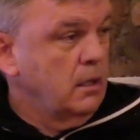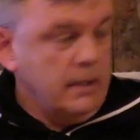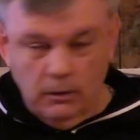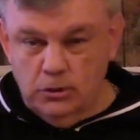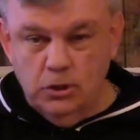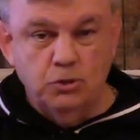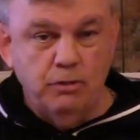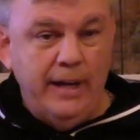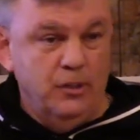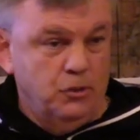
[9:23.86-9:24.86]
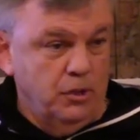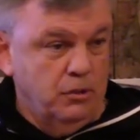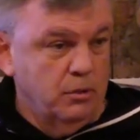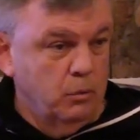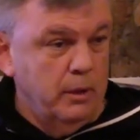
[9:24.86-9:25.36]
That was the strategy
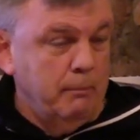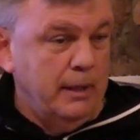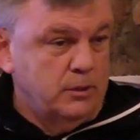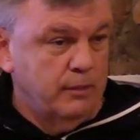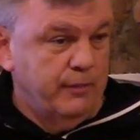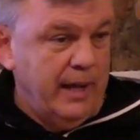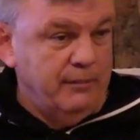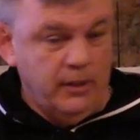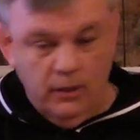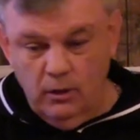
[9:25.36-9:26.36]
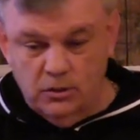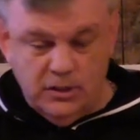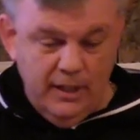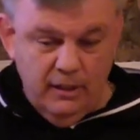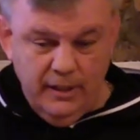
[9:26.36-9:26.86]
to win by surviving. You know,
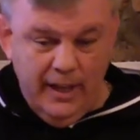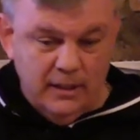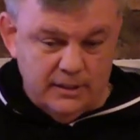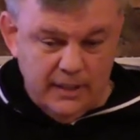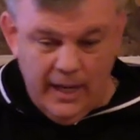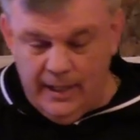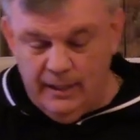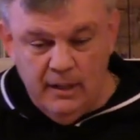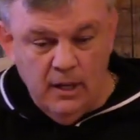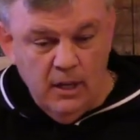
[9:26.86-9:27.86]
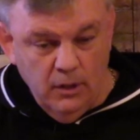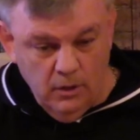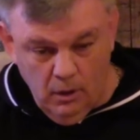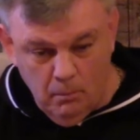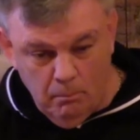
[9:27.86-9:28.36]
stay on the outside,
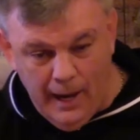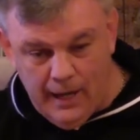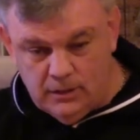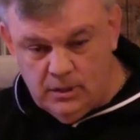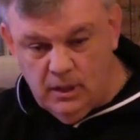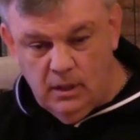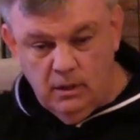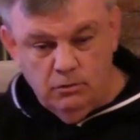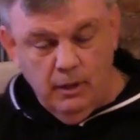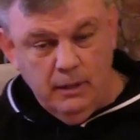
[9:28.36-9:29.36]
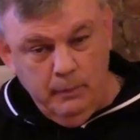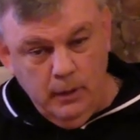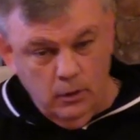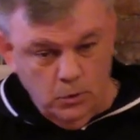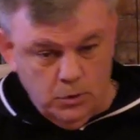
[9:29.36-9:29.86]
you know, box, try to be
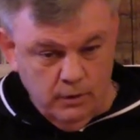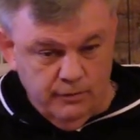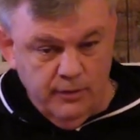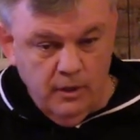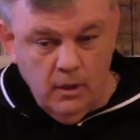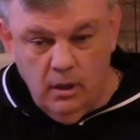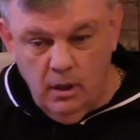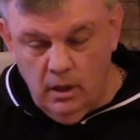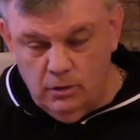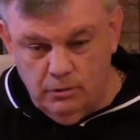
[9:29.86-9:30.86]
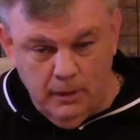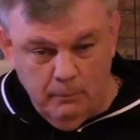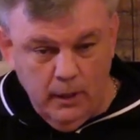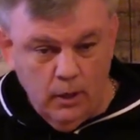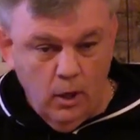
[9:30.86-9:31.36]
elusive, uh, try to
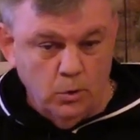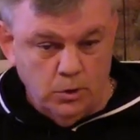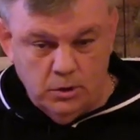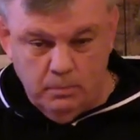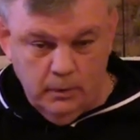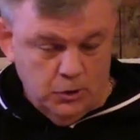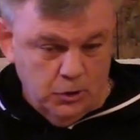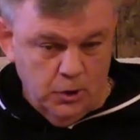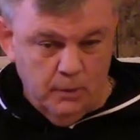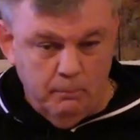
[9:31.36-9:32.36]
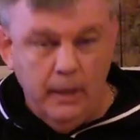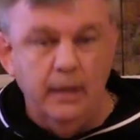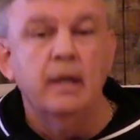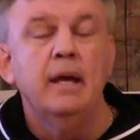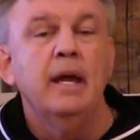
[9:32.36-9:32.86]
be a ghost as much as you could
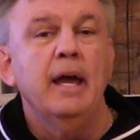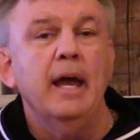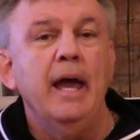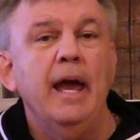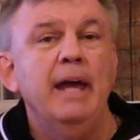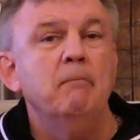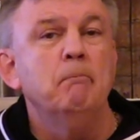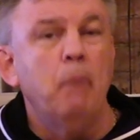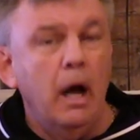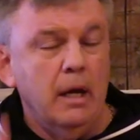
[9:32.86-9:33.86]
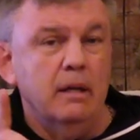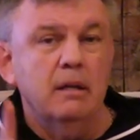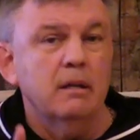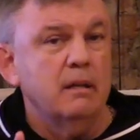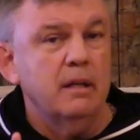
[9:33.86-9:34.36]
be. And but
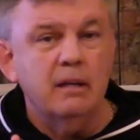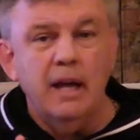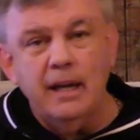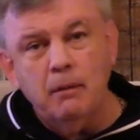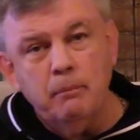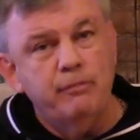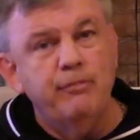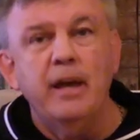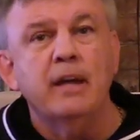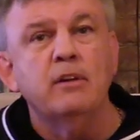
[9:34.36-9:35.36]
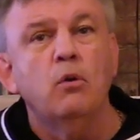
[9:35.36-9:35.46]
I got to be fair.